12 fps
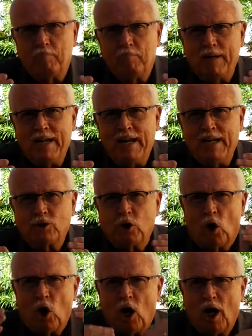being
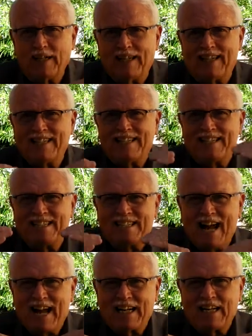taught
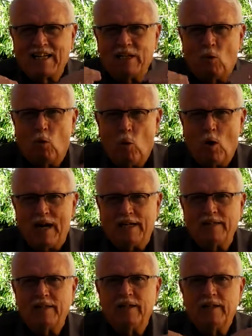exactly what
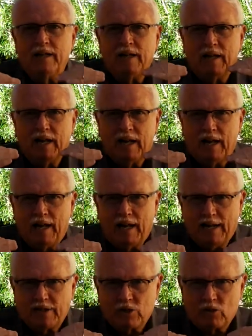
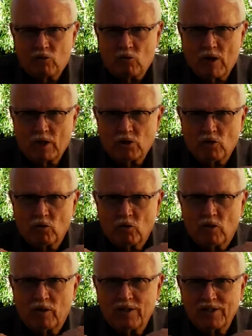a
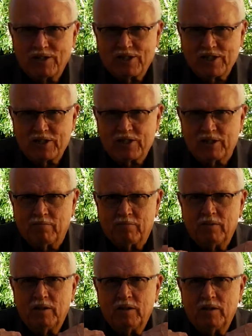structural system
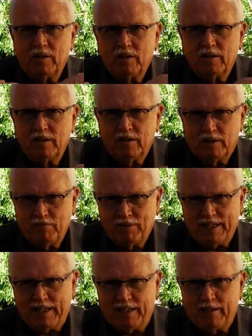could
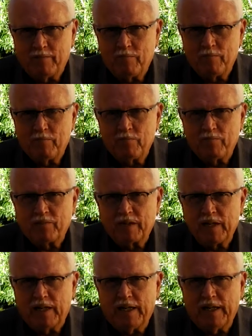be.
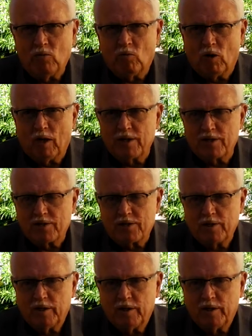He
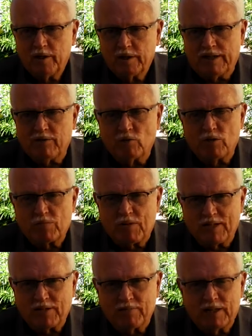was given
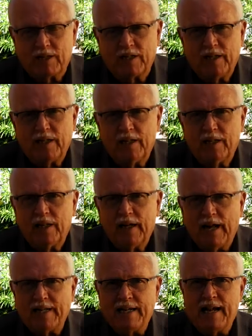responsibility,
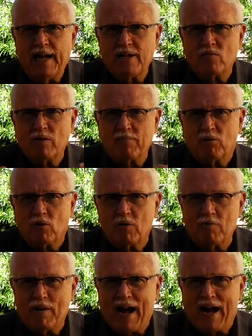and he had to
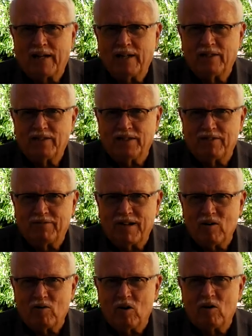report back to the
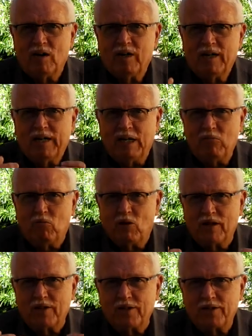Pharaoh. He
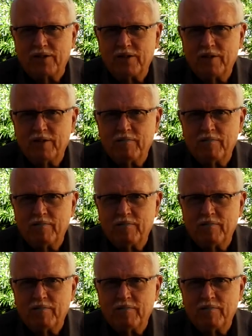was